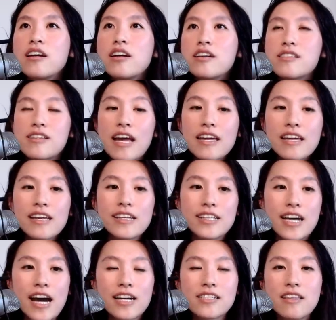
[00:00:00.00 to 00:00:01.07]
psychic
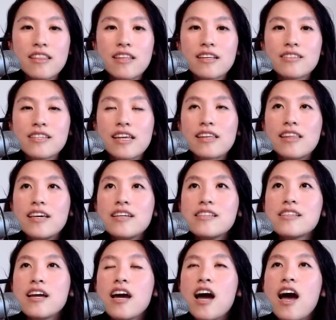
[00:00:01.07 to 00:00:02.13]
attacks and things like
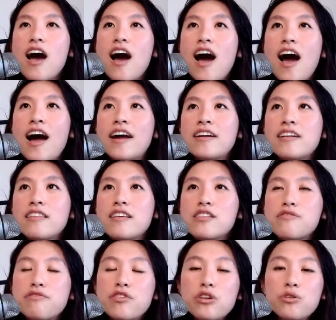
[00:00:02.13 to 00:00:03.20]
this and
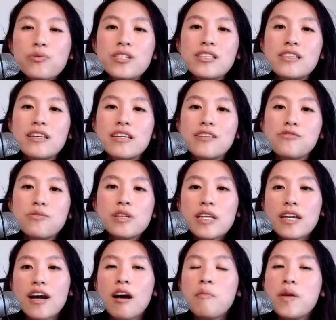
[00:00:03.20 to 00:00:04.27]
this frequency is really
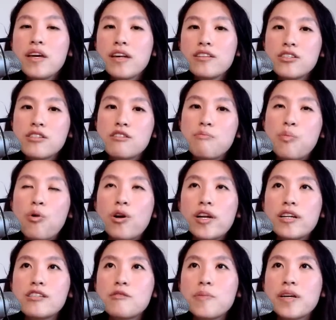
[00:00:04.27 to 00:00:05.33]
coming in to support
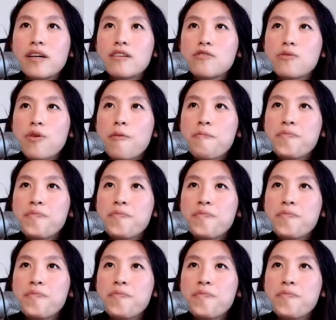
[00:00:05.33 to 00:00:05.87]
us because